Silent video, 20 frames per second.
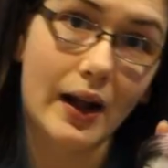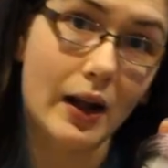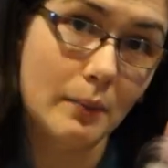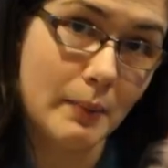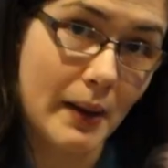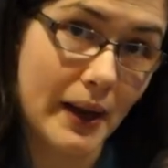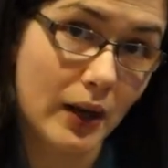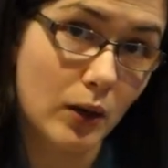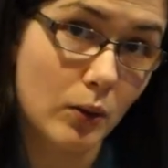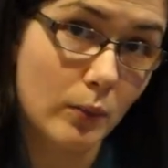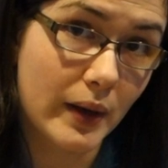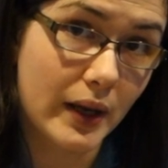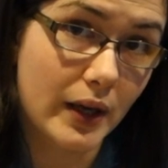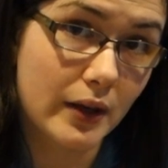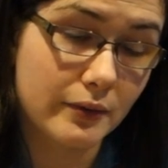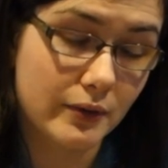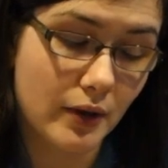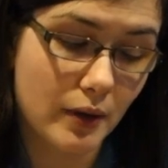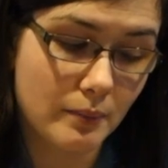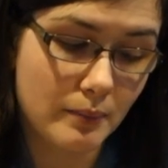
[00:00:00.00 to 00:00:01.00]
alpaca wig
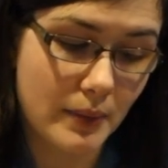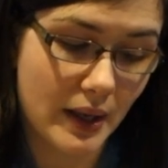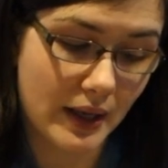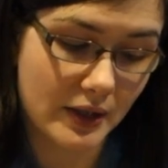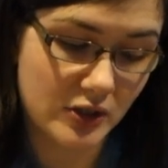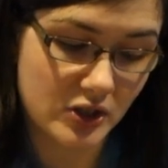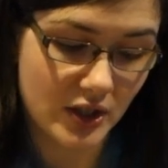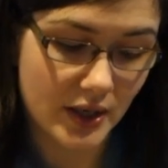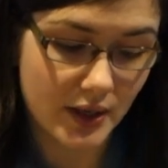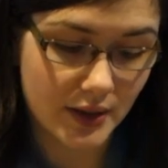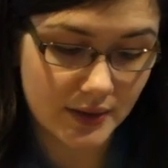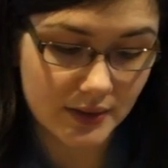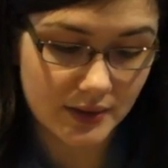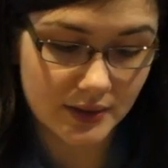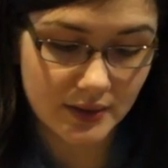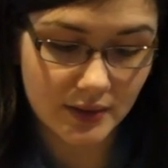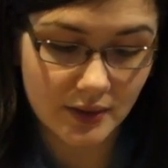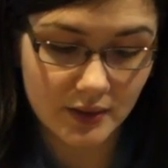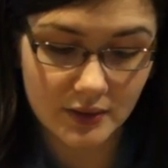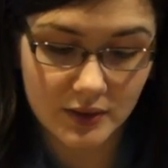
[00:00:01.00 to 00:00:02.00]
from
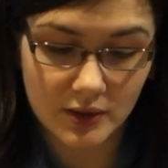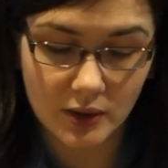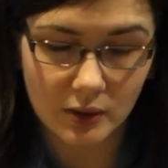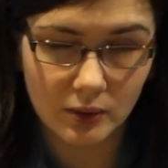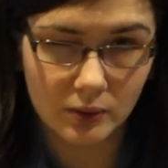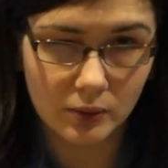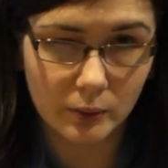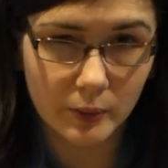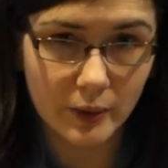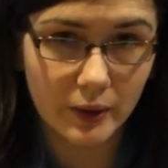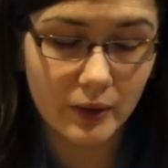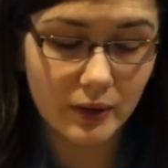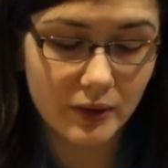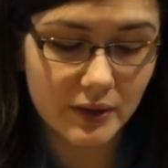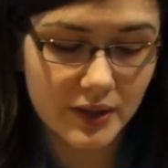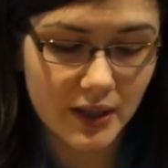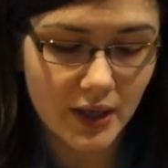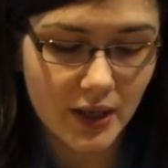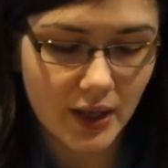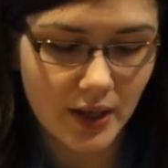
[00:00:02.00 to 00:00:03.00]
Belichick's Doll
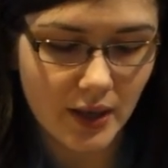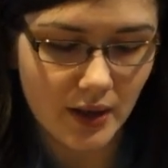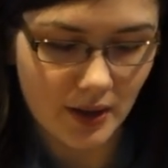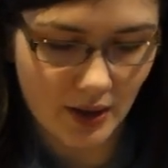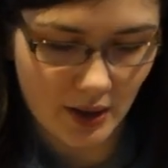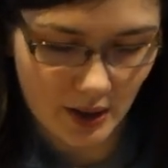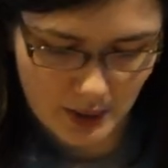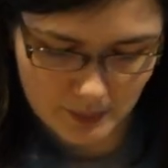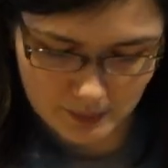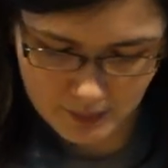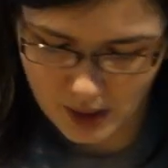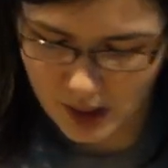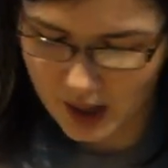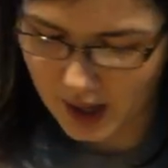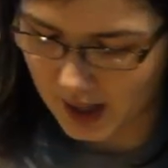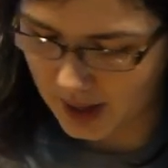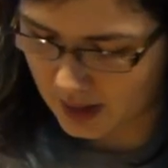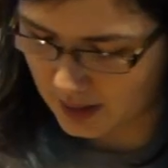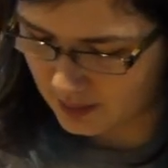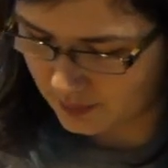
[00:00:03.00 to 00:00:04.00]
World.
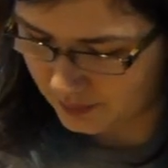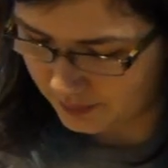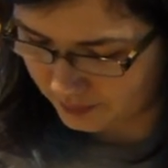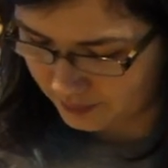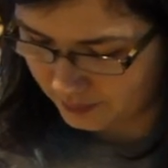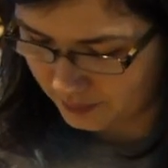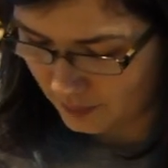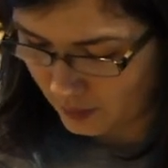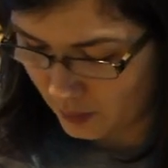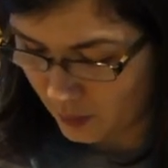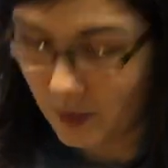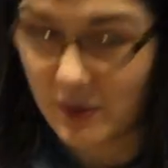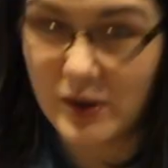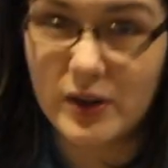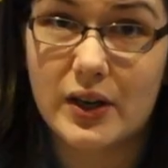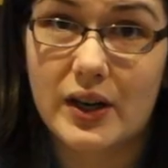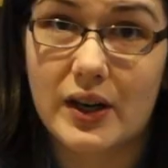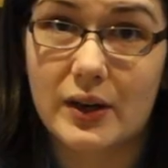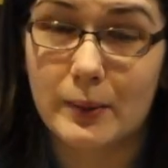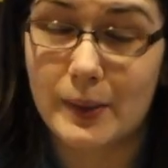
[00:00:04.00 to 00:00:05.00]
I
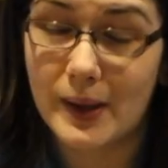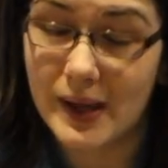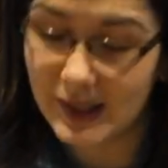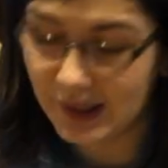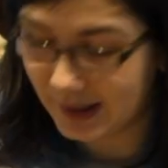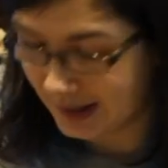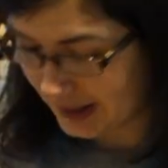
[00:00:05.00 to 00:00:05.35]
ordered it a while